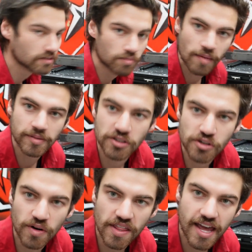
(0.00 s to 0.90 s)
we'll probably just
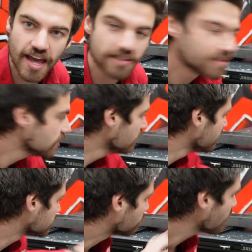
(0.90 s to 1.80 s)
do it at the end,
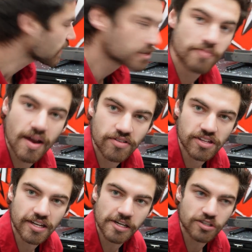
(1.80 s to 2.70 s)
to vacuum
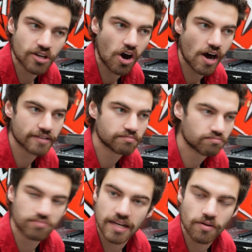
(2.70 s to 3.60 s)
everything
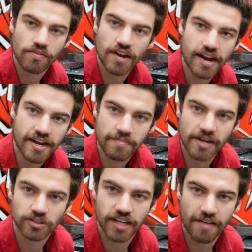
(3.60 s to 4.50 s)
inside to get rid of any
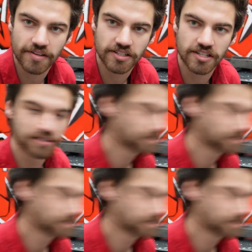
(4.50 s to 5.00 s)
metal shavings.